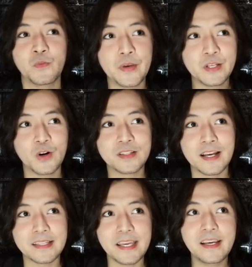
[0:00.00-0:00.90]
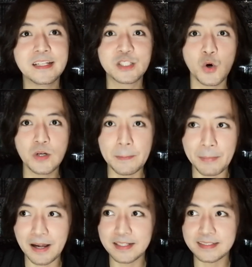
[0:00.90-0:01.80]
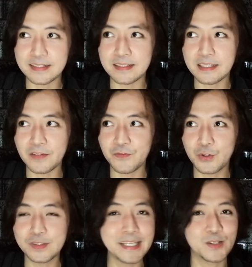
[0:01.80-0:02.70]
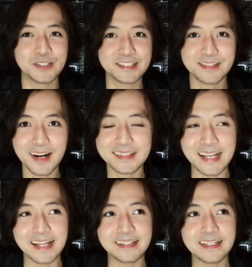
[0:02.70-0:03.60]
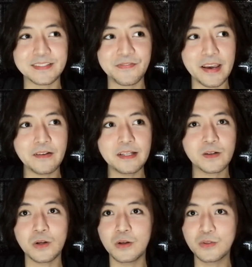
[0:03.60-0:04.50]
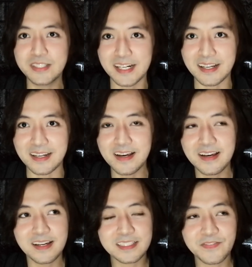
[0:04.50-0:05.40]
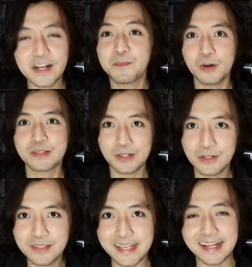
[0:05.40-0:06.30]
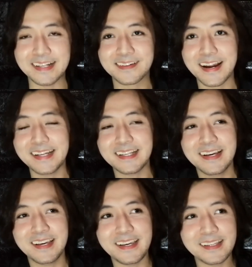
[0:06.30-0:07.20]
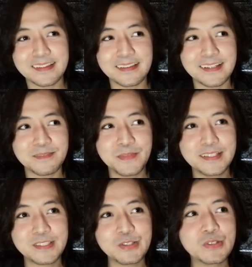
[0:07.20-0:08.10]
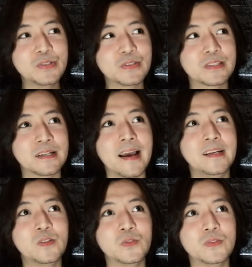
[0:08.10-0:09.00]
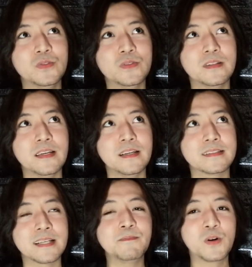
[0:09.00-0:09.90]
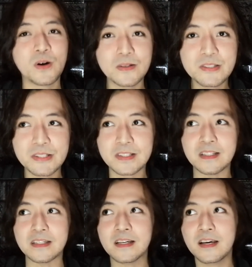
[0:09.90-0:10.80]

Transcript: we know that English-only policy, if you deconstruct that, is very colonial. It's very post-colonial, right? It means you trying to subconsciously,